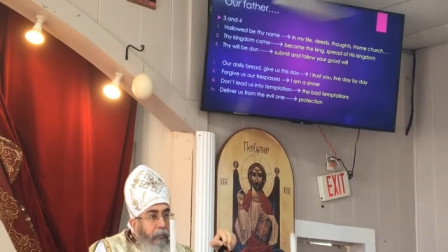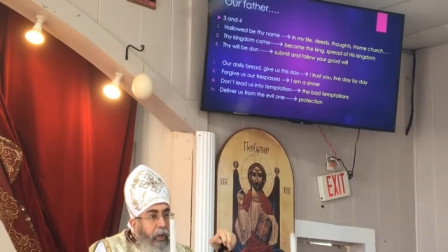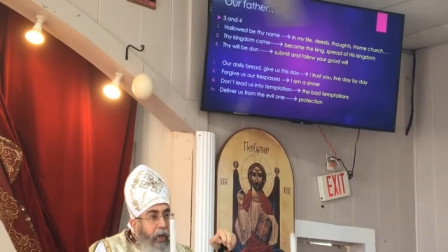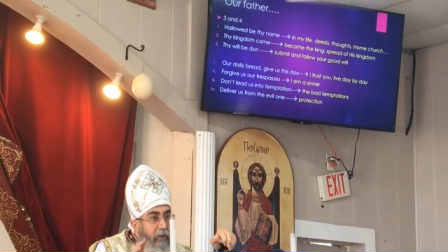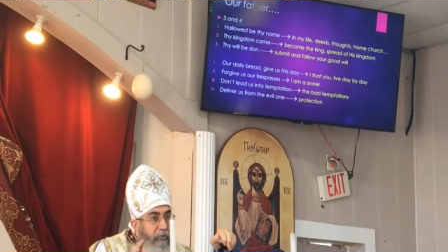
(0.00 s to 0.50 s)

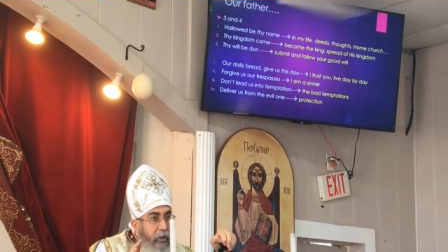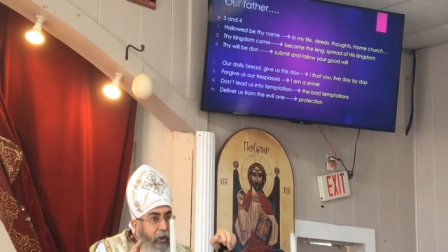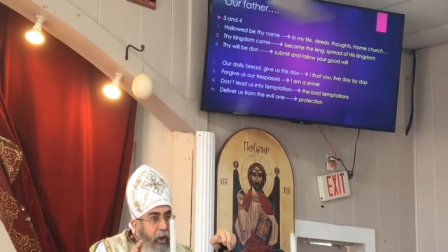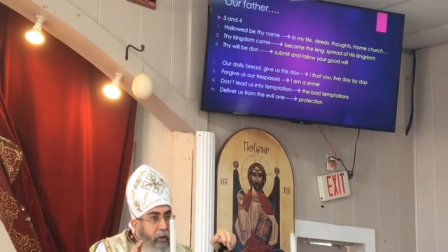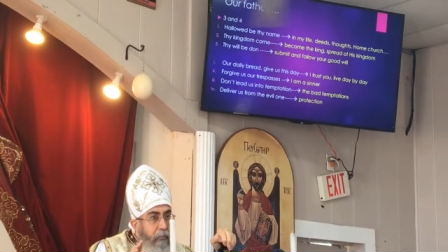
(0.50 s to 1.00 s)
In heaven,
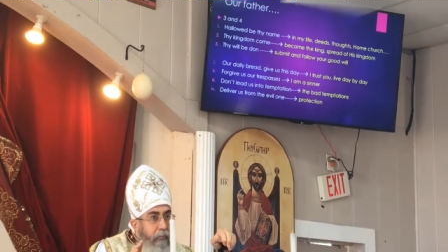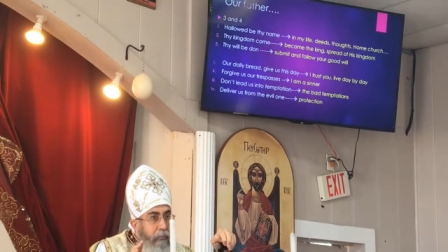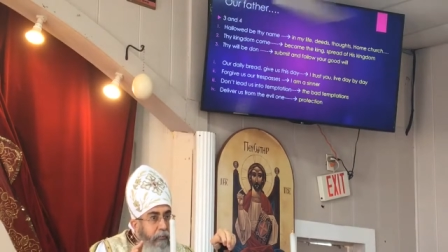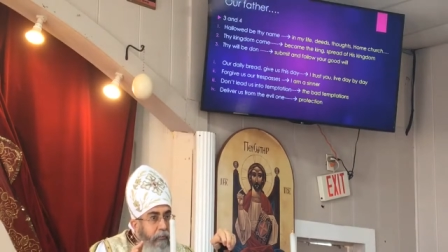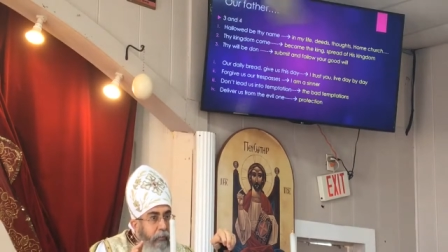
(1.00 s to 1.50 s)
right?
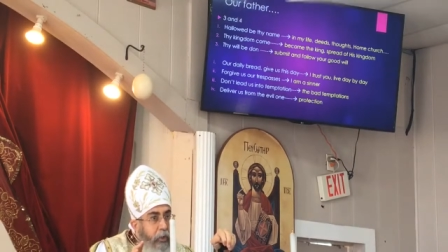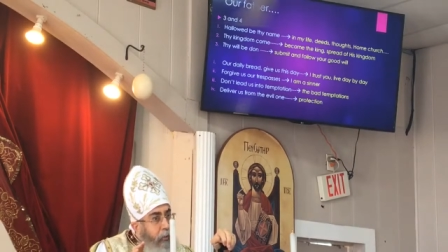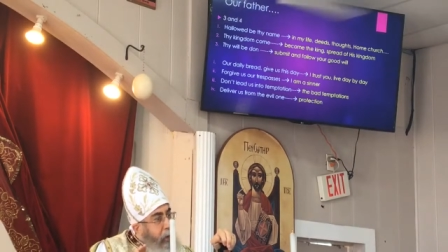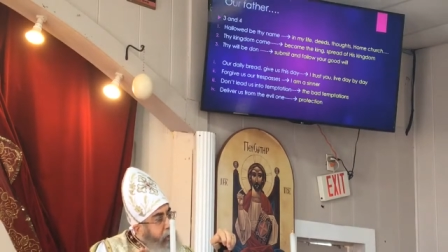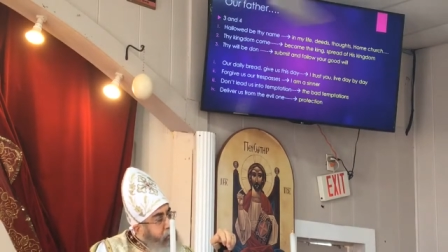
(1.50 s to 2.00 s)

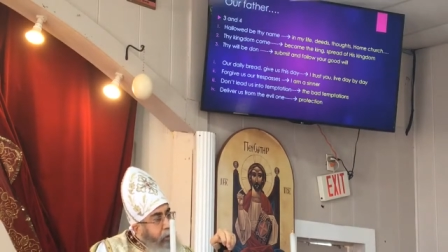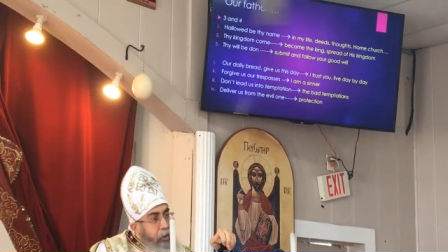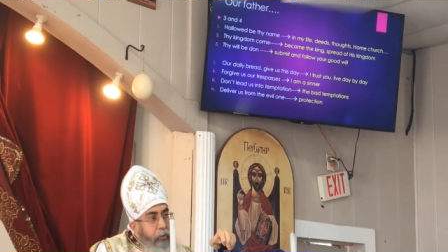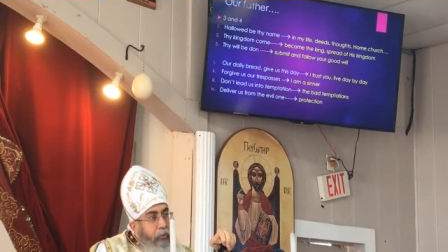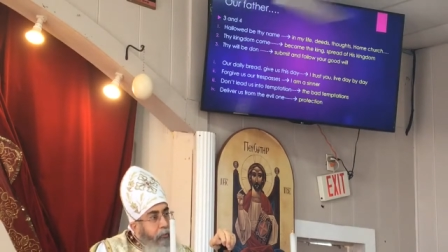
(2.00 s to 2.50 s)
No,
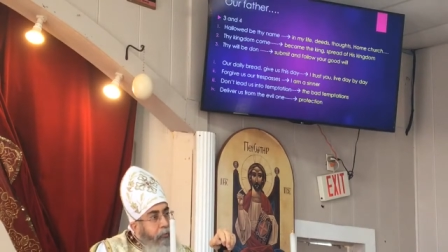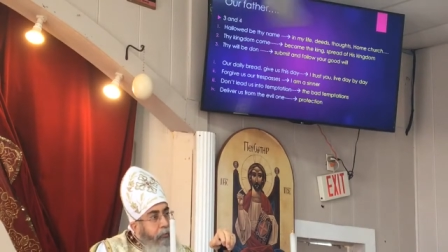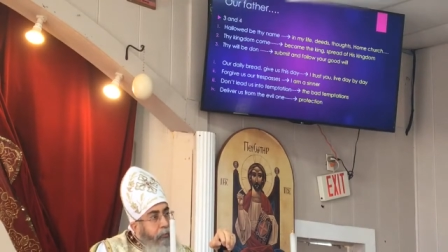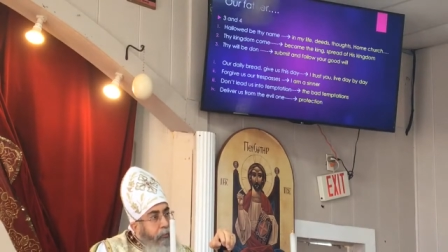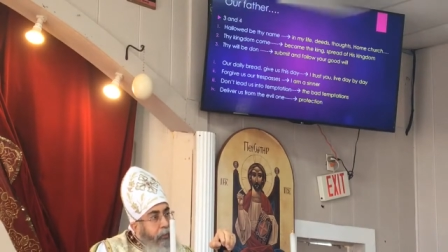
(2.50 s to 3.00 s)
actually no.
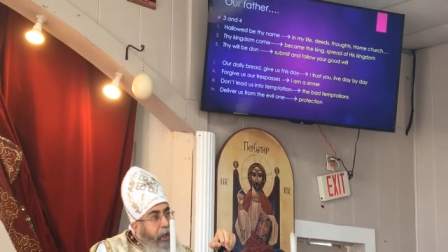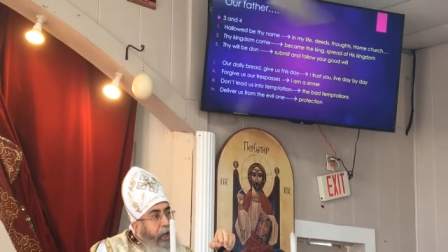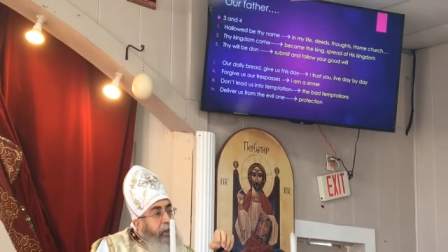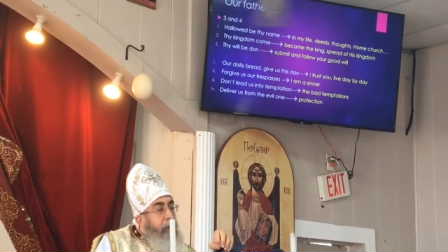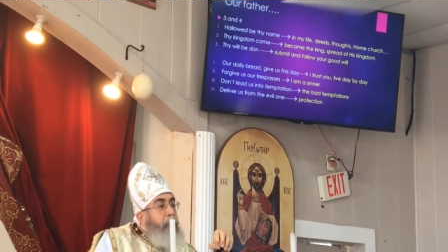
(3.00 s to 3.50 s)
The
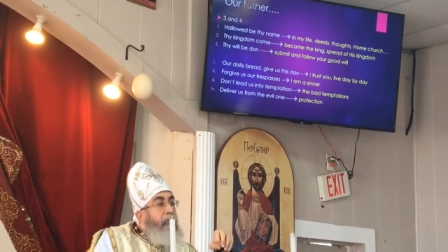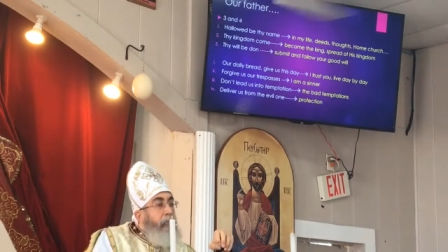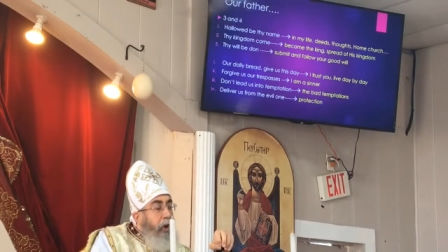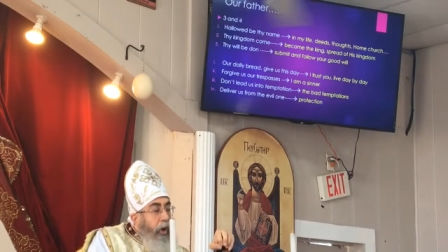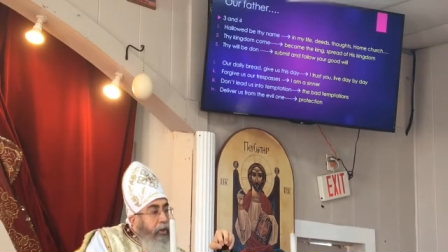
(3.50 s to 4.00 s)
kingdom
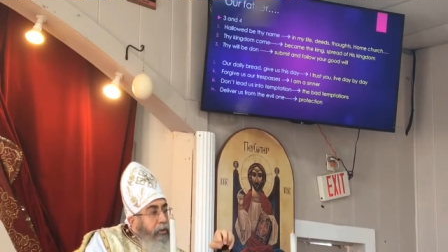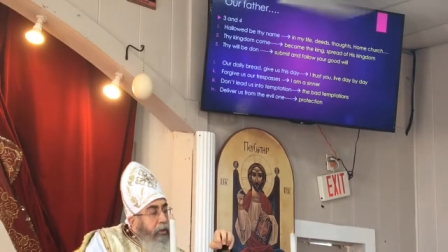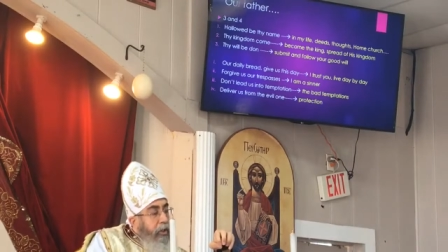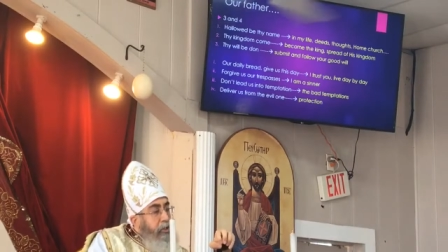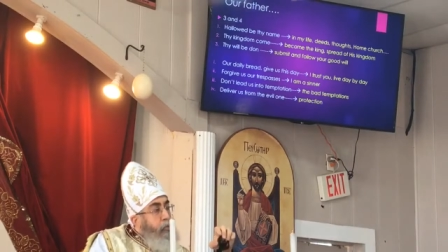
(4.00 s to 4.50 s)
of God
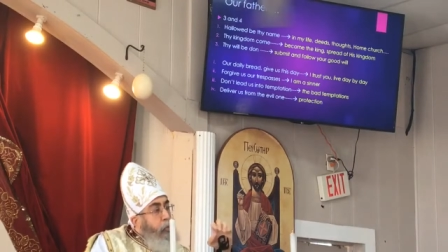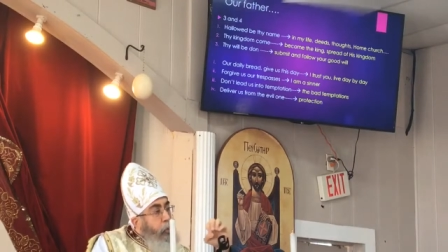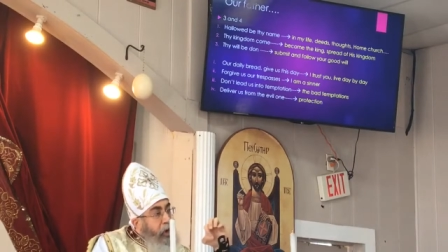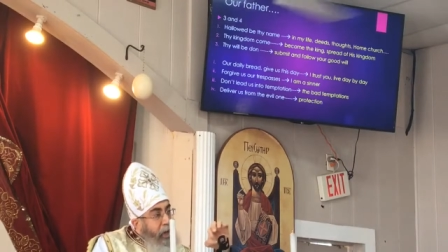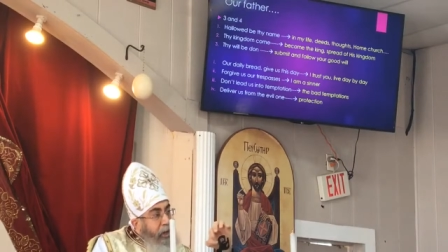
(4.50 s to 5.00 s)
is
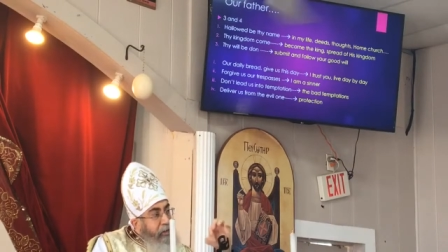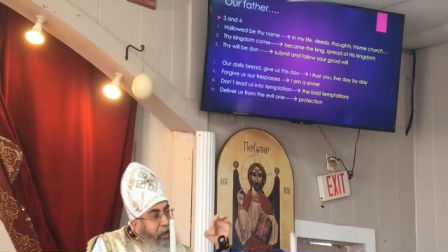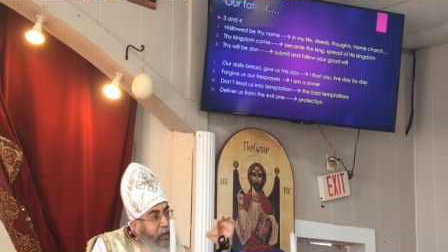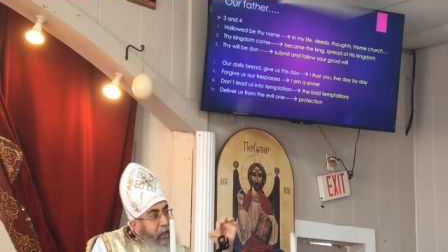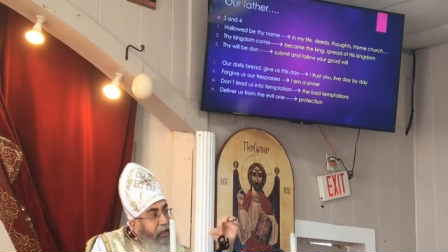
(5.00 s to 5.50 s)
where
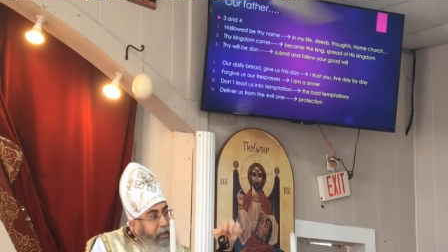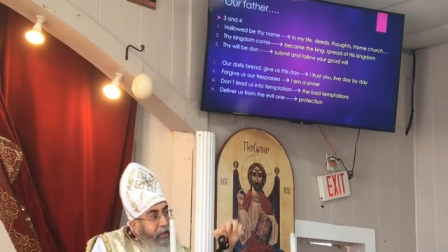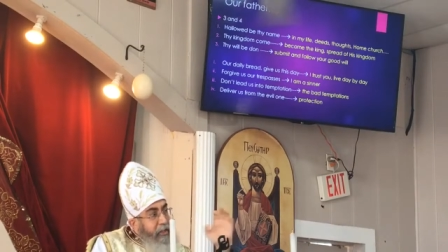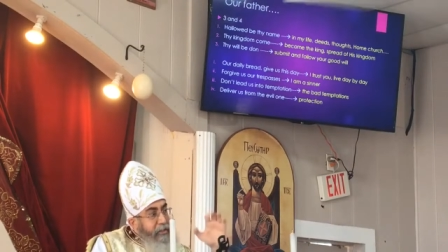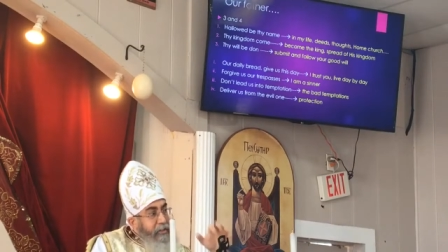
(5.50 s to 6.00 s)
the king
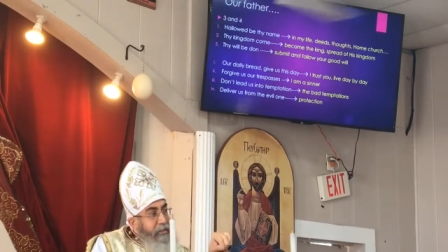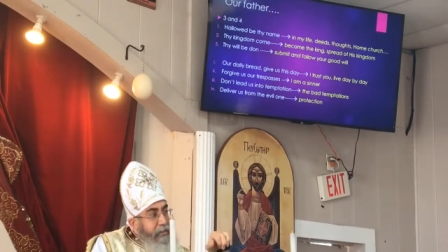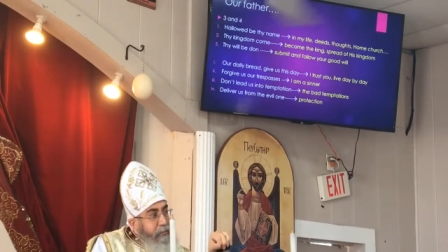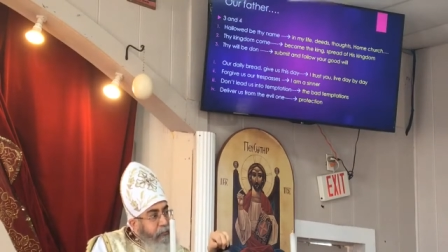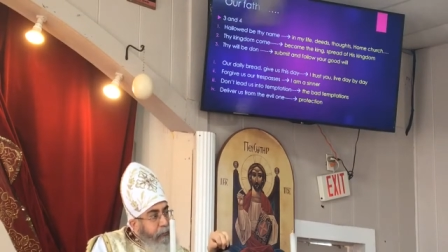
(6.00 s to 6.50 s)

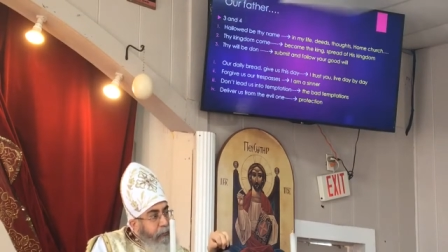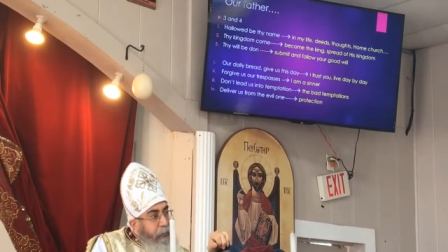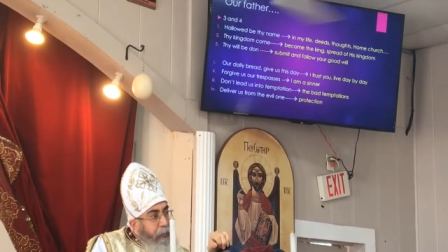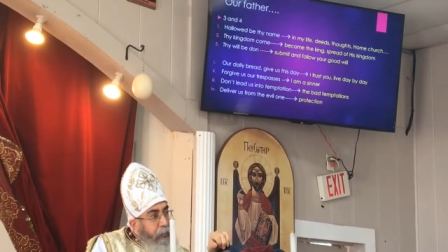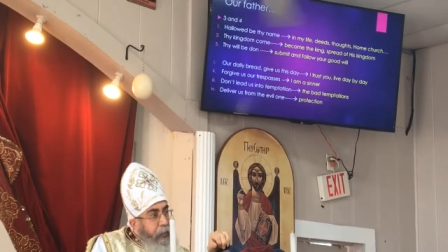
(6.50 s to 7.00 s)
is.
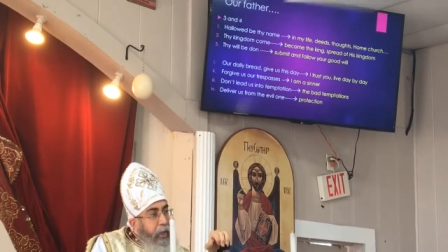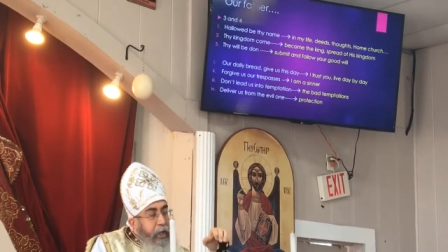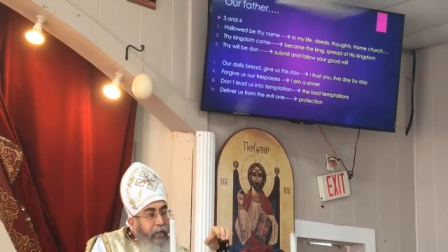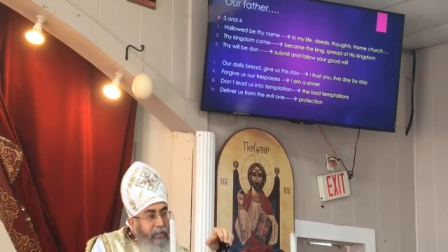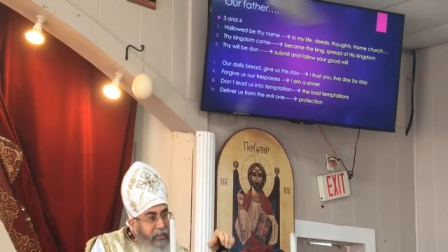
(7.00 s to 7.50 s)
The
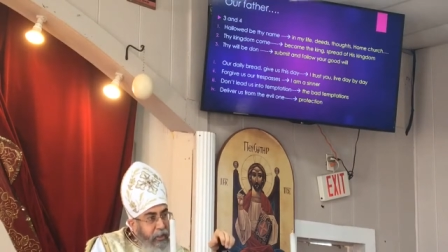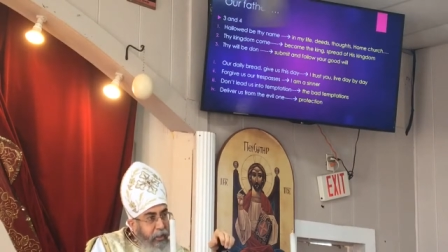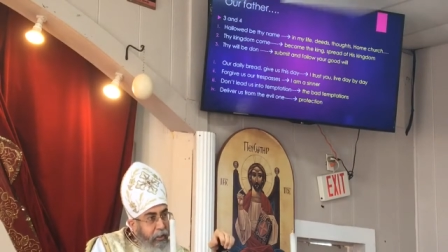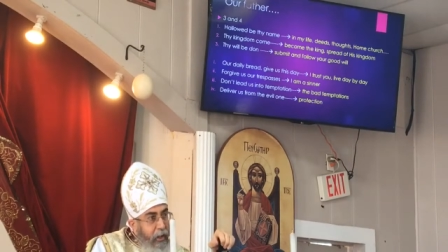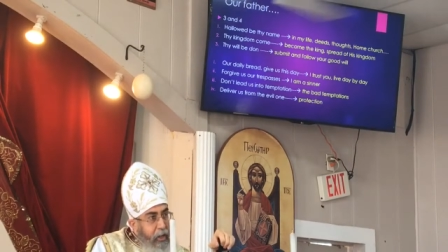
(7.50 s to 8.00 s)
king is
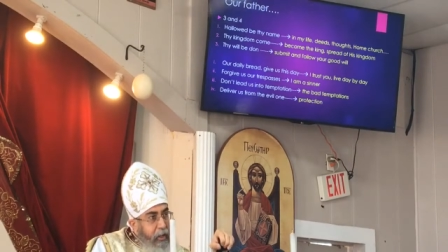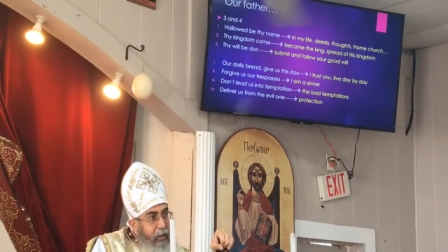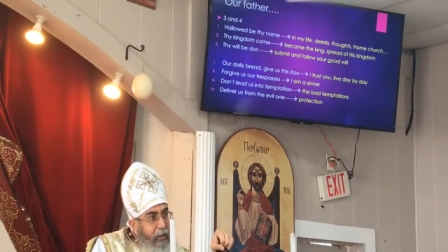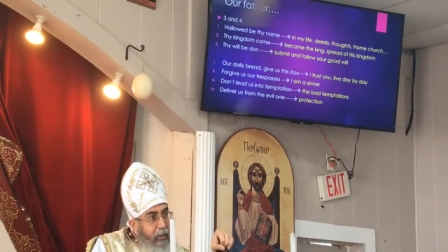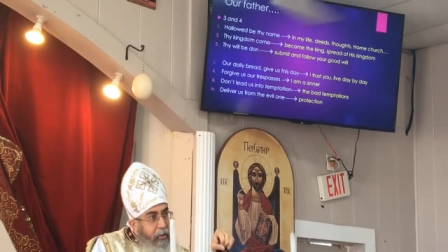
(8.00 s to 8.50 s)
here, right?